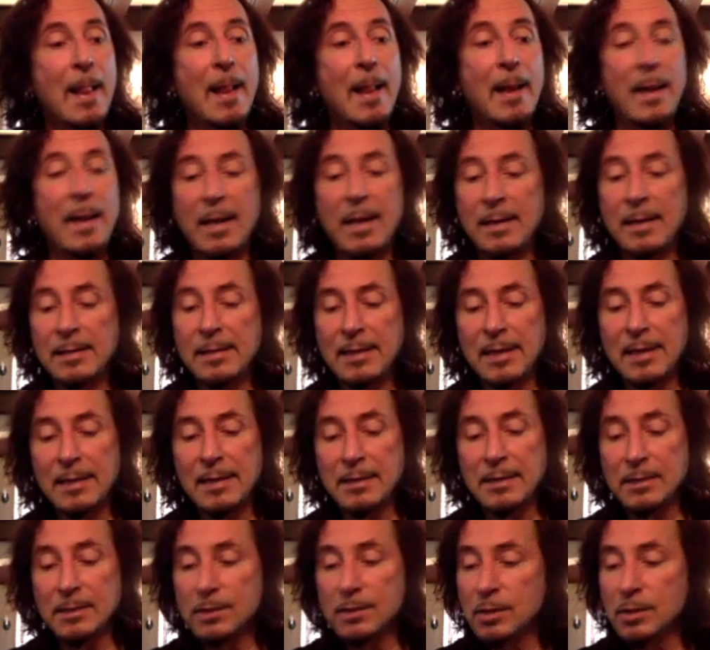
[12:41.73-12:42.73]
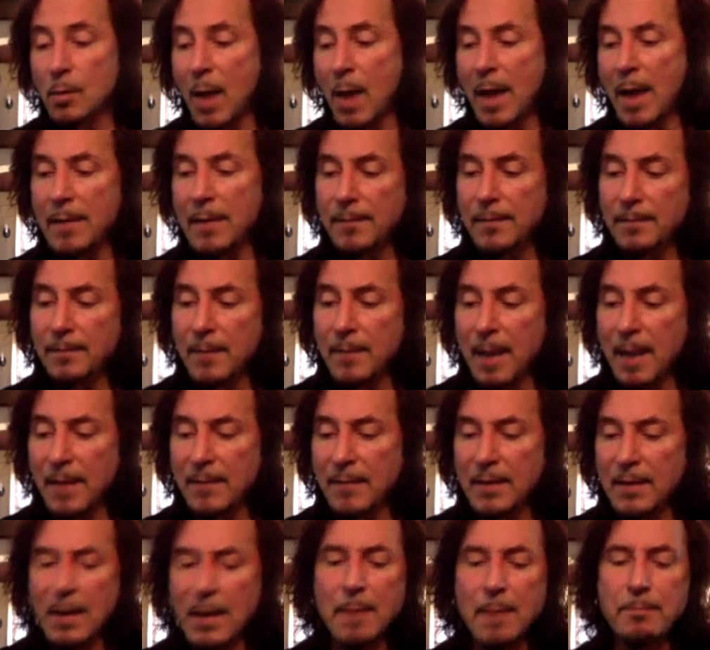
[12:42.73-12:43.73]
And so I
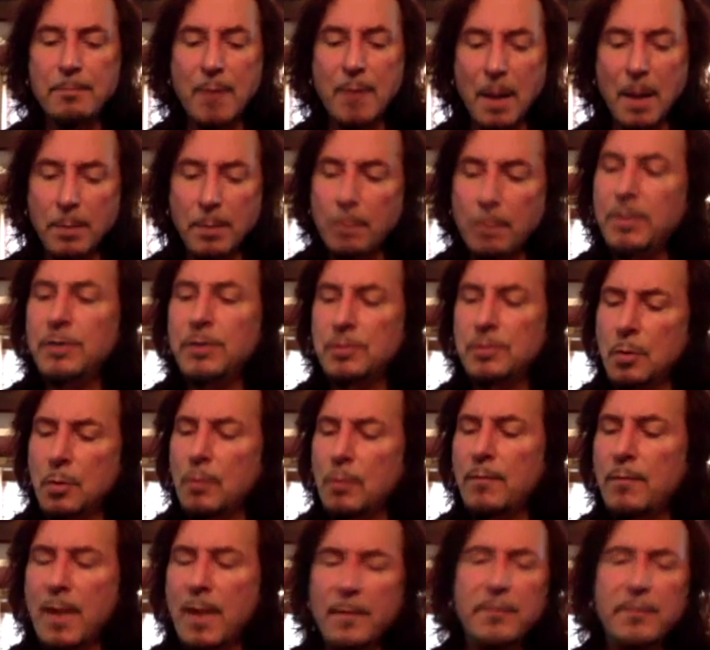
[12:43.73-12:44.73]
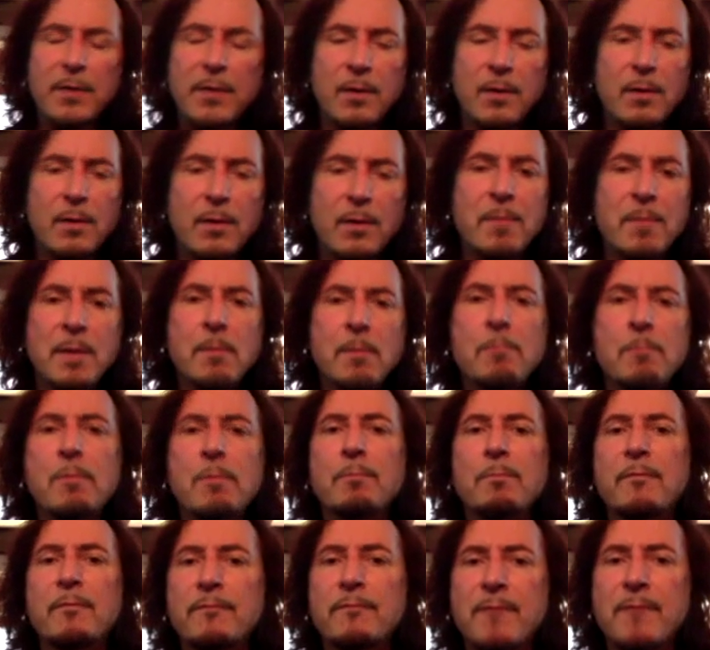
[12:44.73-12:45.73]
think I probably drove out there a minimum
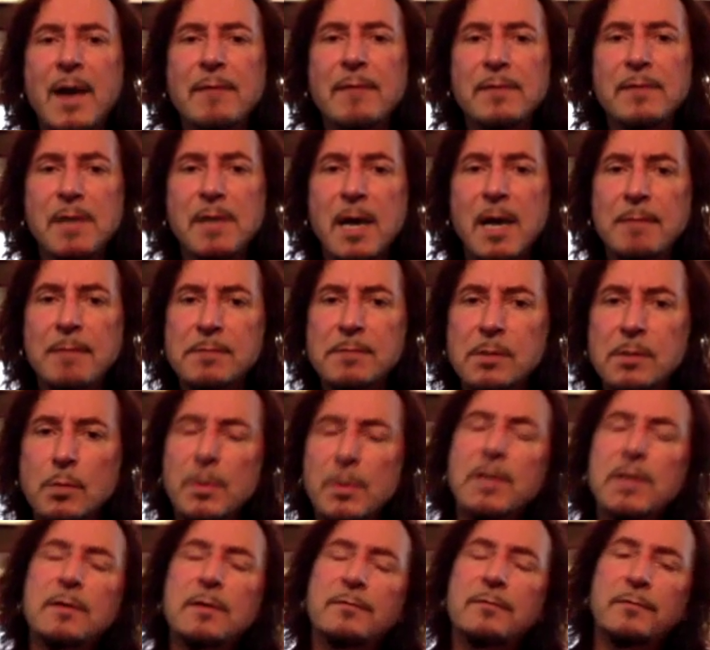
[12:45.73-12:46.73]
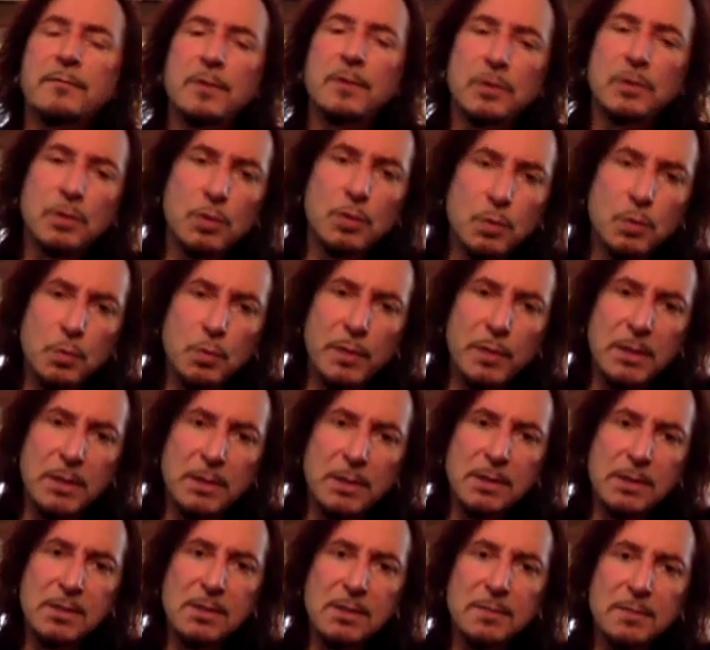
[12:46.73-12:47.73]
of 5 times a week for 2 weeks